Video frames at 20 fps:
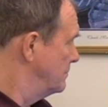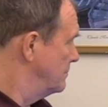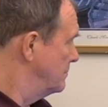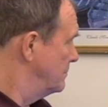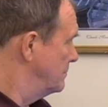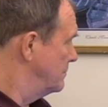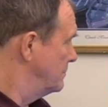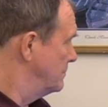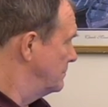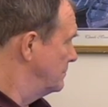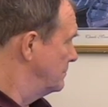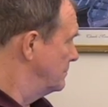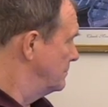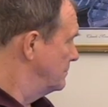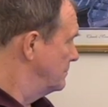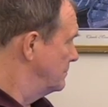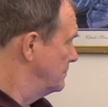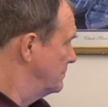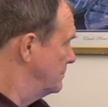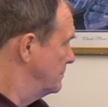
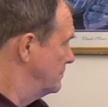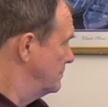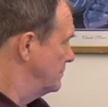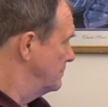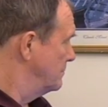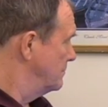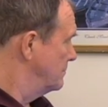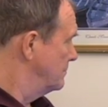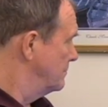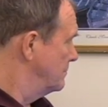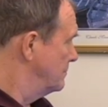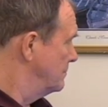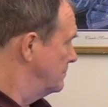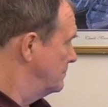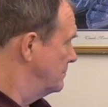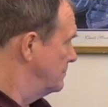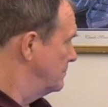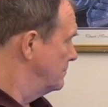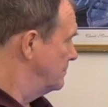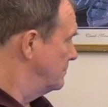
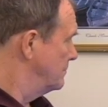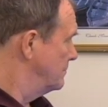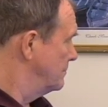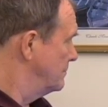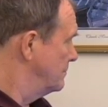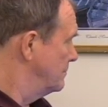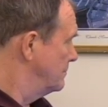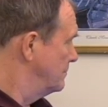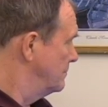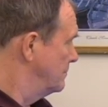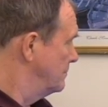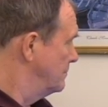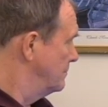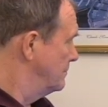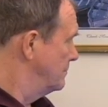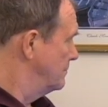(not speaking)